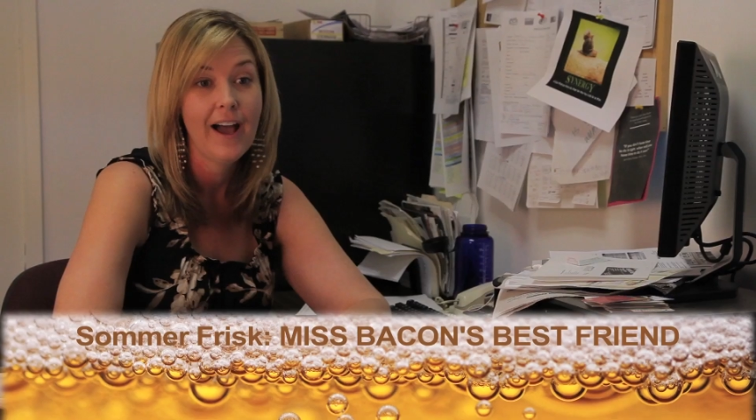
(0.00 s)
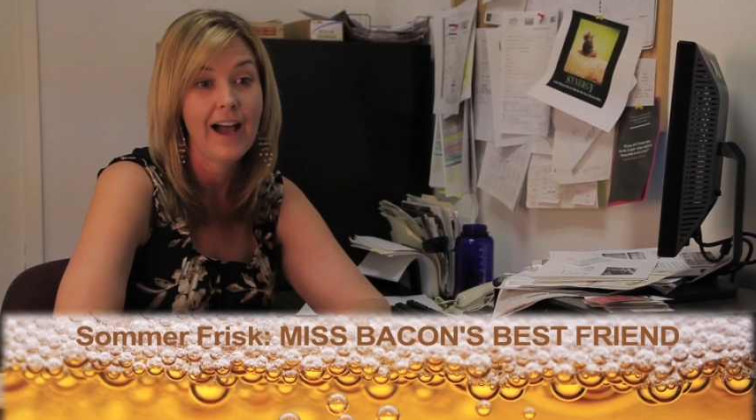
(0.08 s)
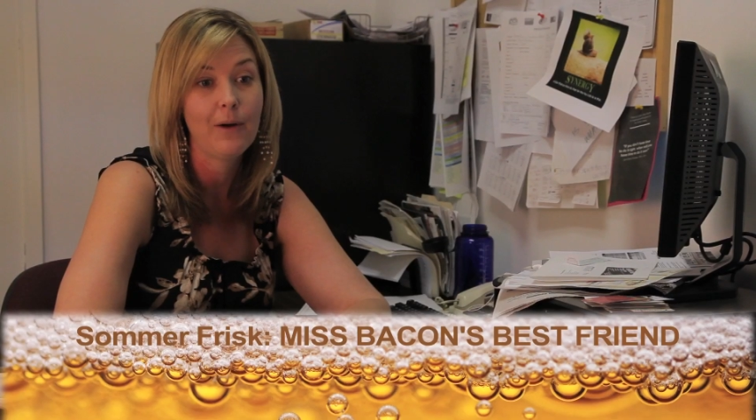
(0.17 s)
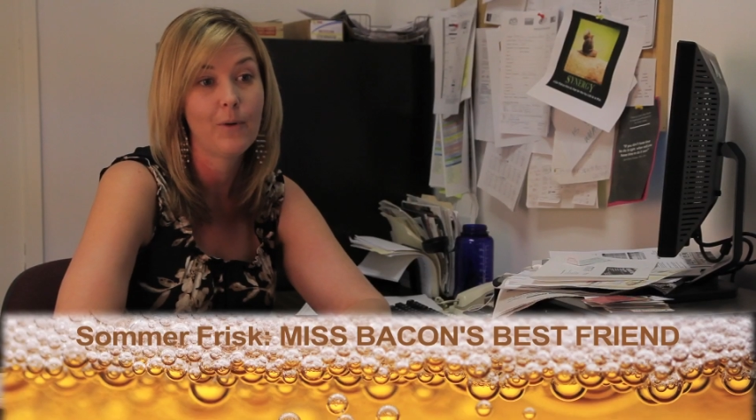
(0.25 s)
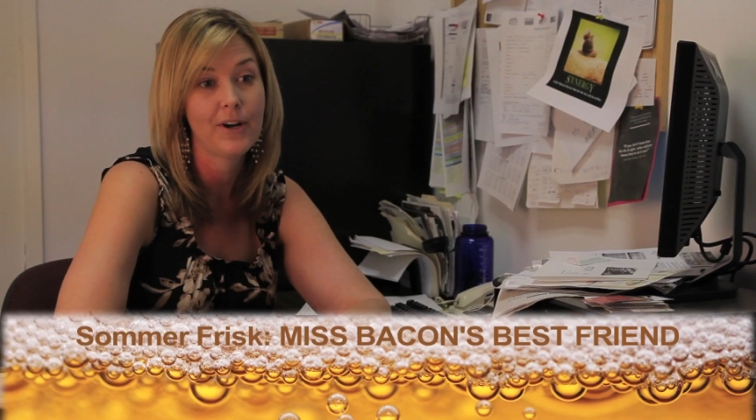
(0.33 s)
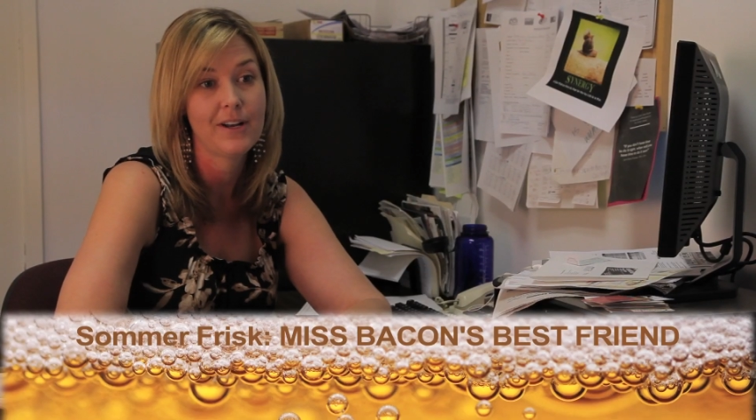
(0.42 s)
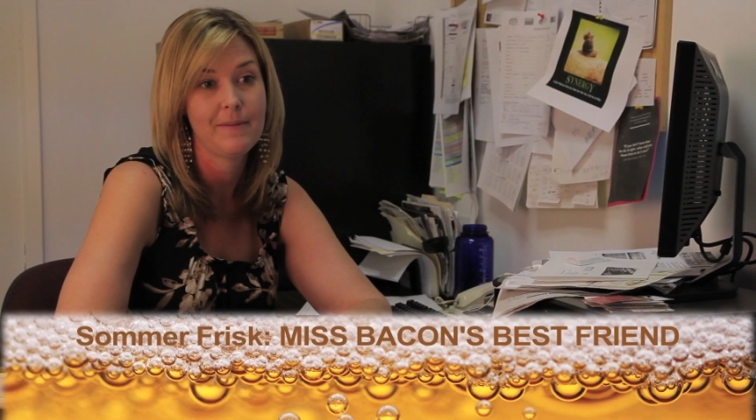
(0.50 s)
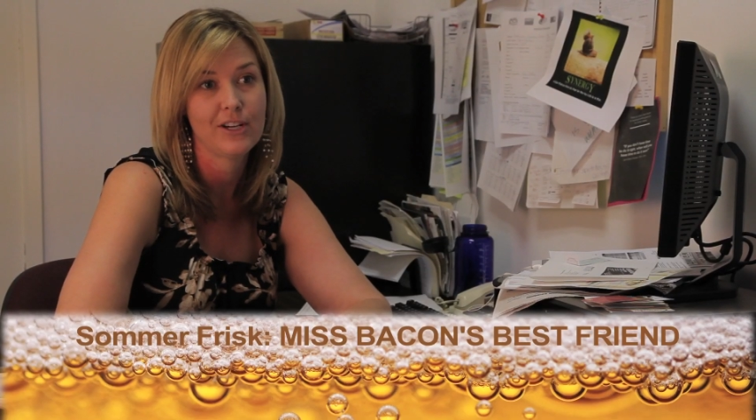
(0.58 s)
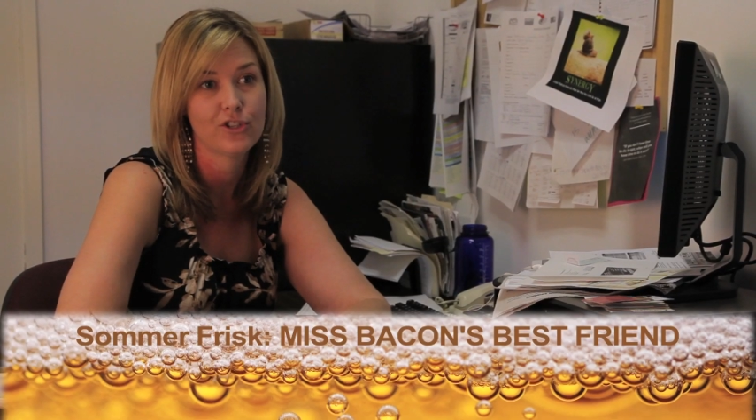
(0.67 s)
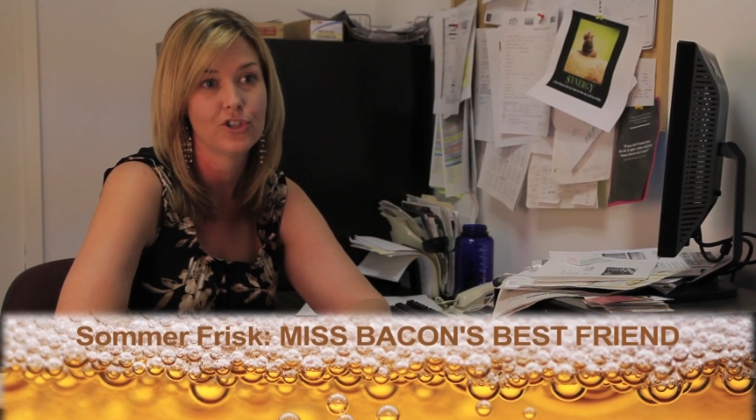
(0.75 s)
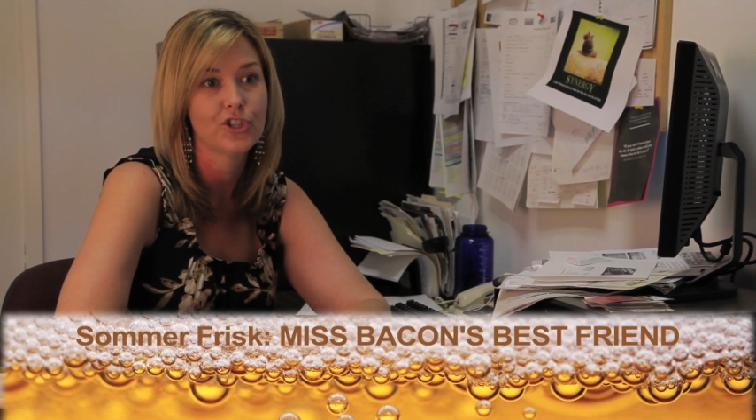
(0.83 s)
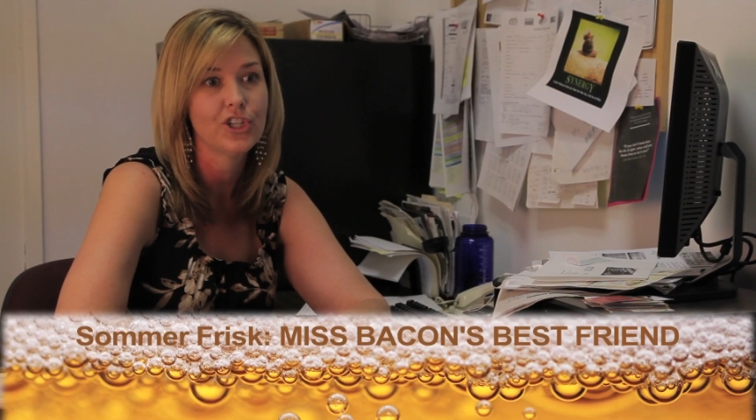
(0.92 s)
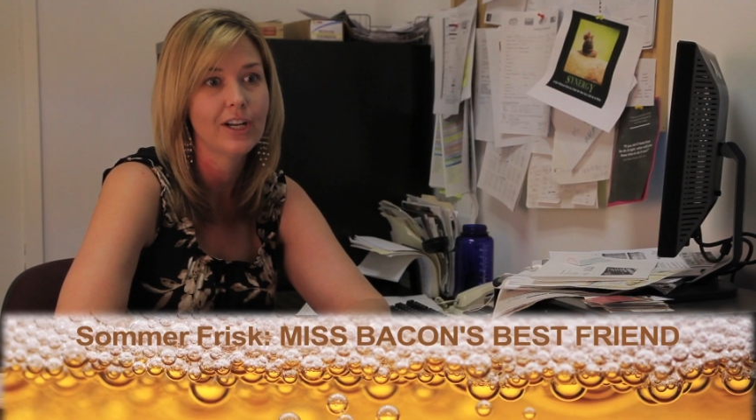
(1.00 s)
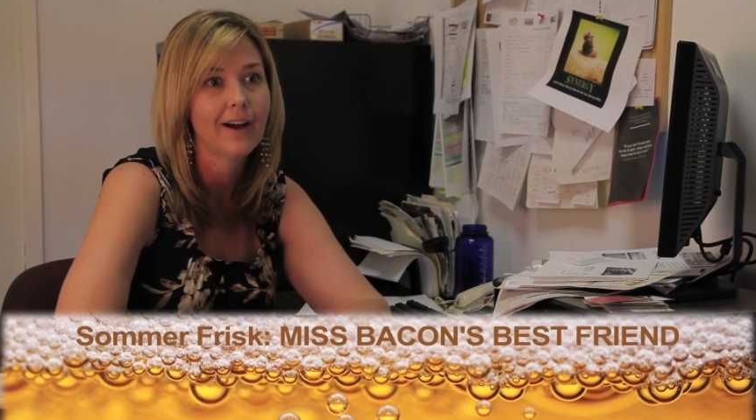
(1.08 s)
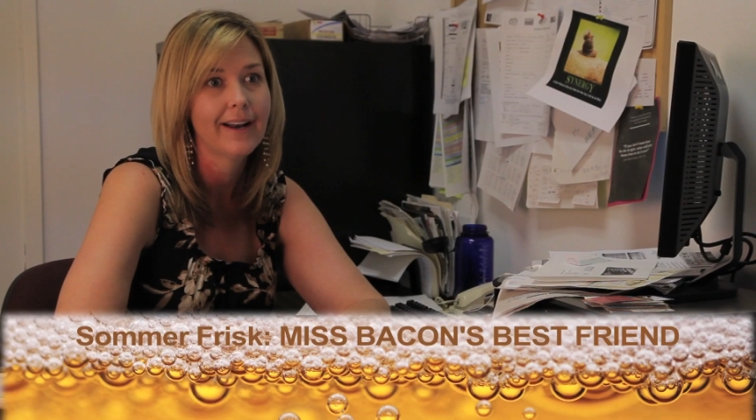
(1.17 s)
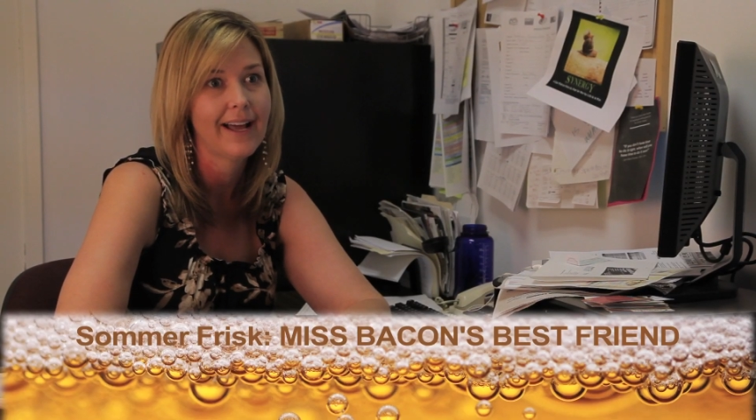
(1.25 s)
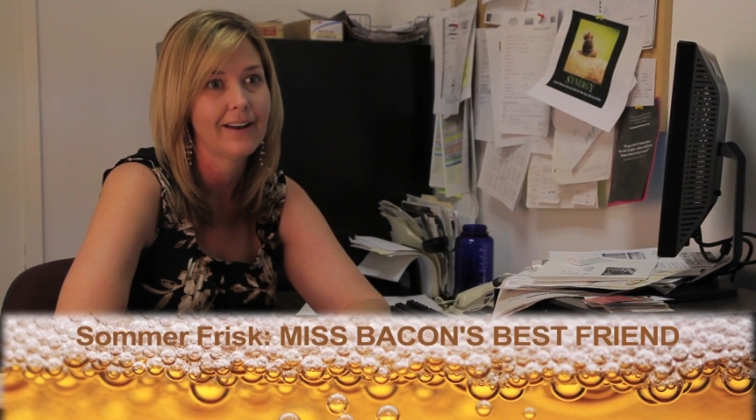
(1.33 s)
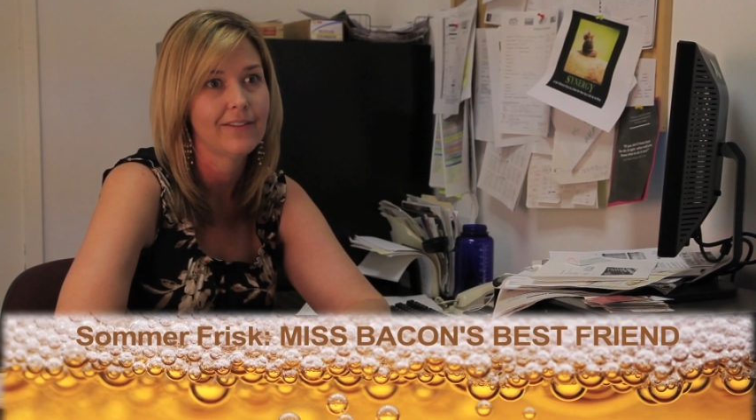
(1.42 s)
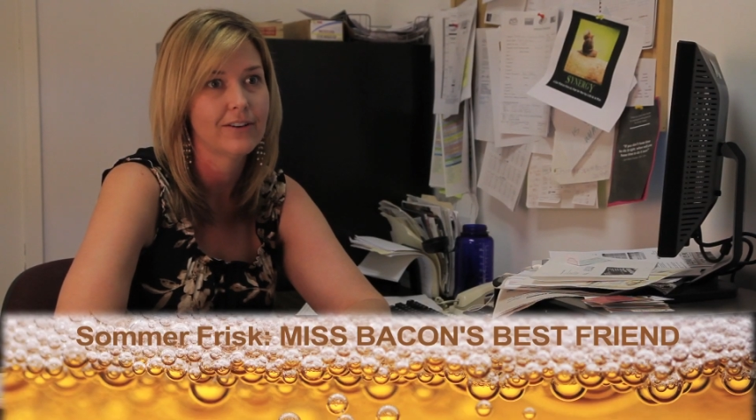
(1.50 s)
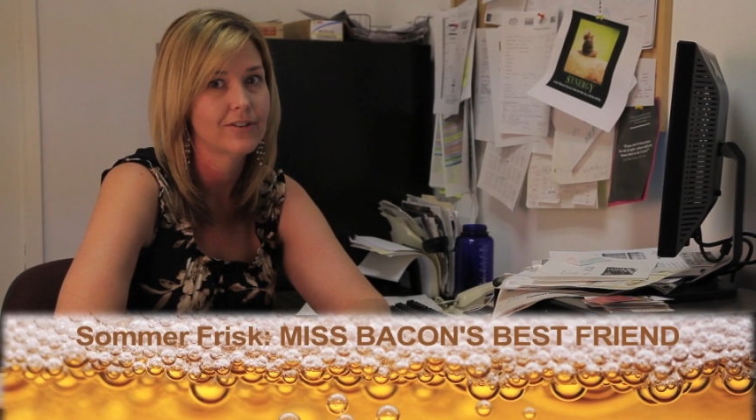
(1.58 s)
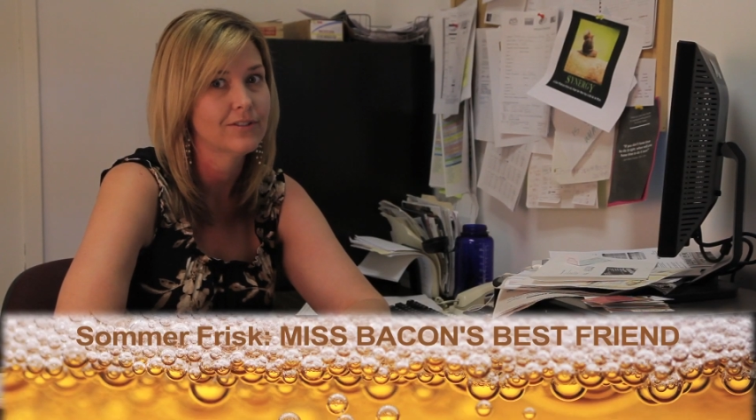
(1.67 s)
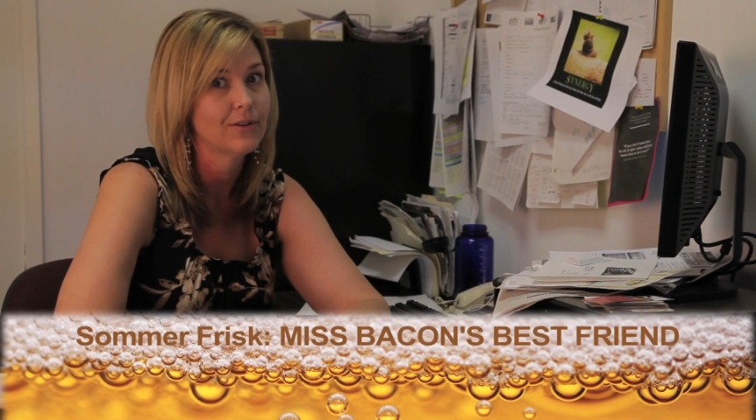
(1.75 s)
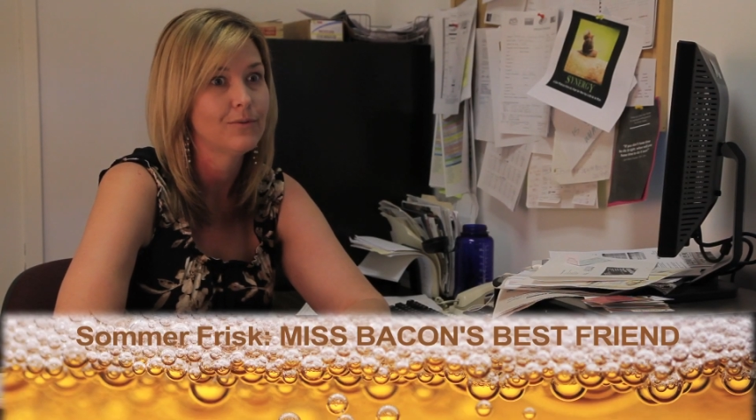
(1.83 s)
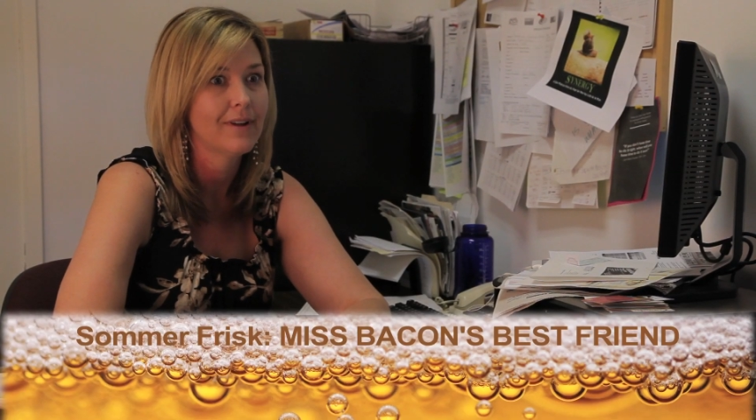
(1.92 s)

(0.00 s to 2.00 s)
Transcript: I wanted to make sure she got out of there so